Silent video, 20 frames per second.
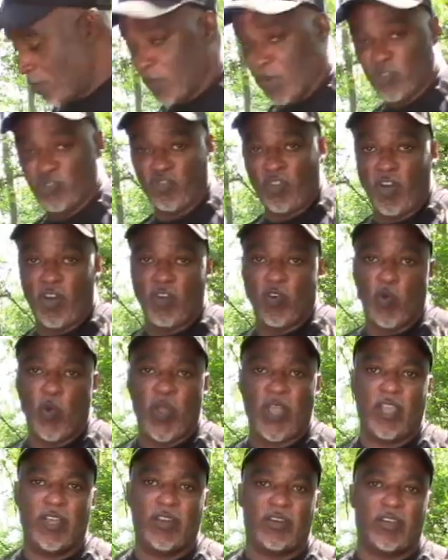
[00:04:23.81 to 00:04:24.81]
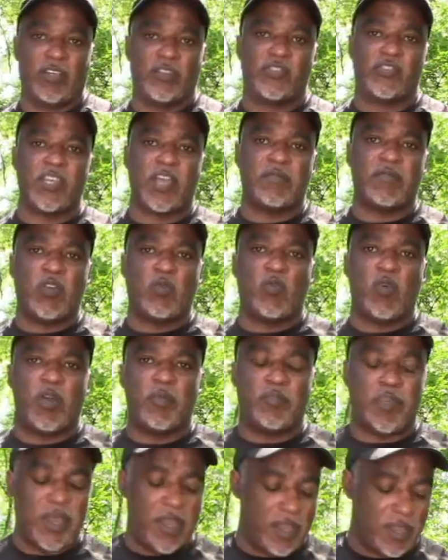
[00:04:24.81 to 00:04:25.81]
My draw weight is
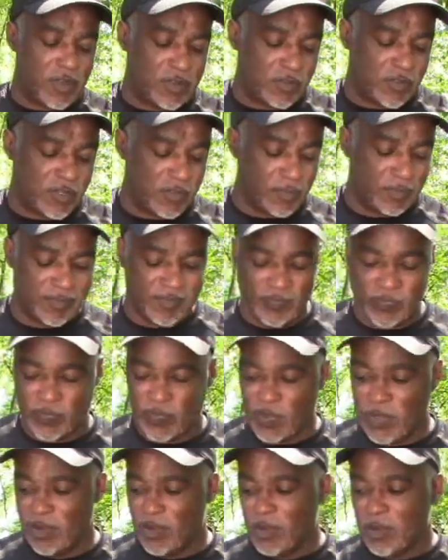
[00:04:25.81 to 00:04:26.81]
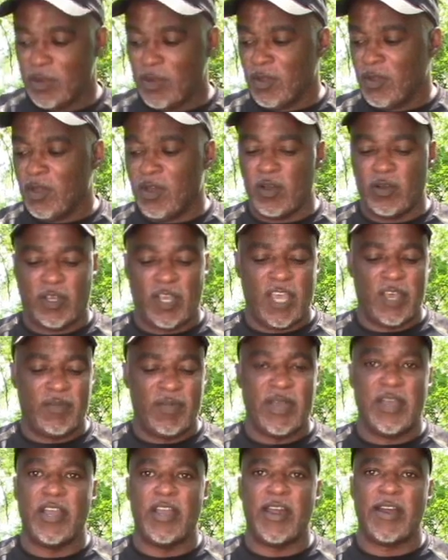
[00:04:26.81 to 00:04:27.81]
71 pounds. Okay,
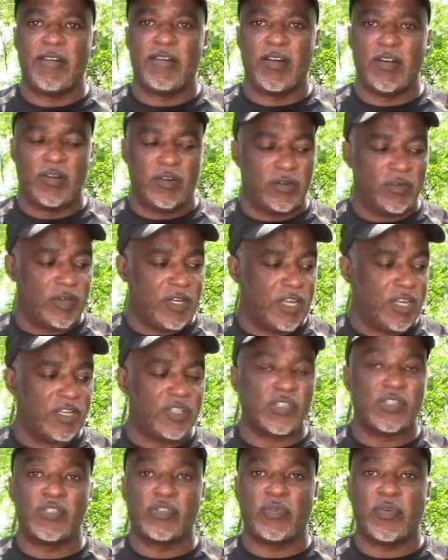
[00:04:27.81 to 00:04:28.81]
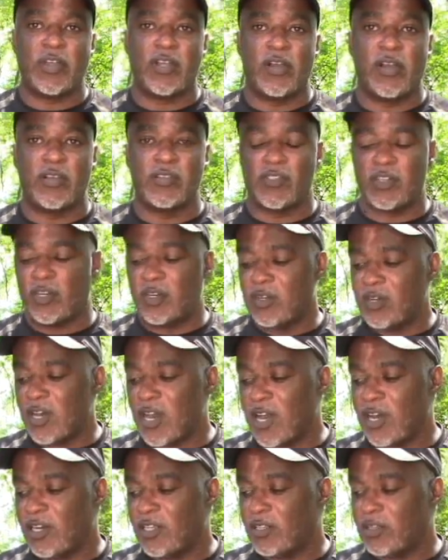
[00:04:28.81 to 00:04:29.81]
my arrow is
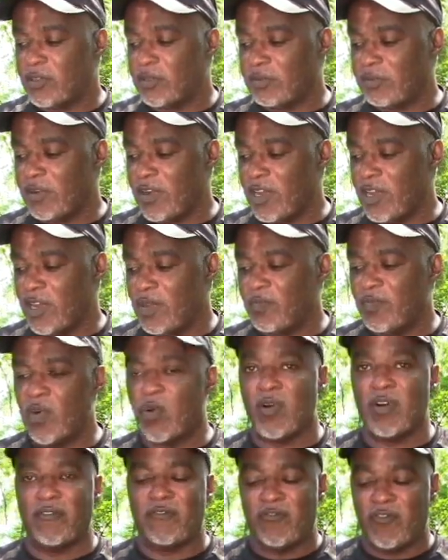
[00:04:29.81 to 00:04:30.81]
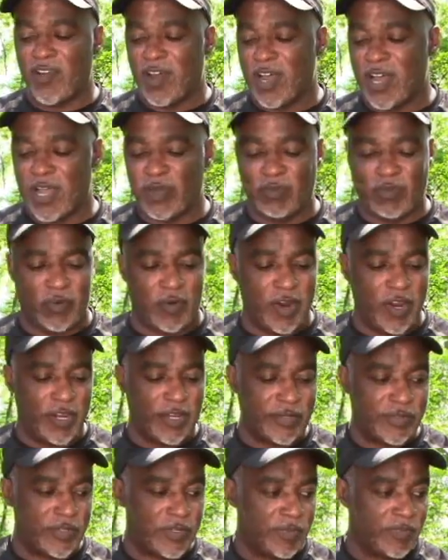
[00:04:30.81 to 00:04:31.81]
393.5
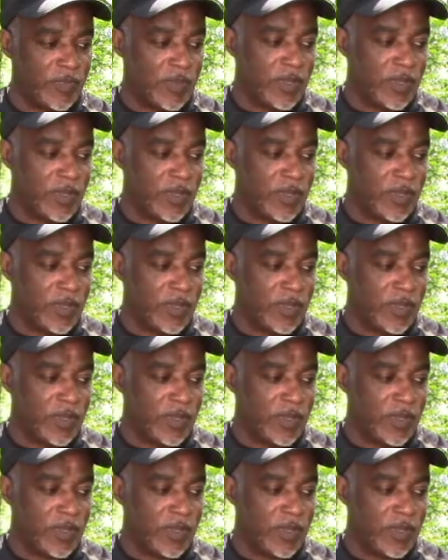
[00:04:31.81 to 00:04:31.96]
grains.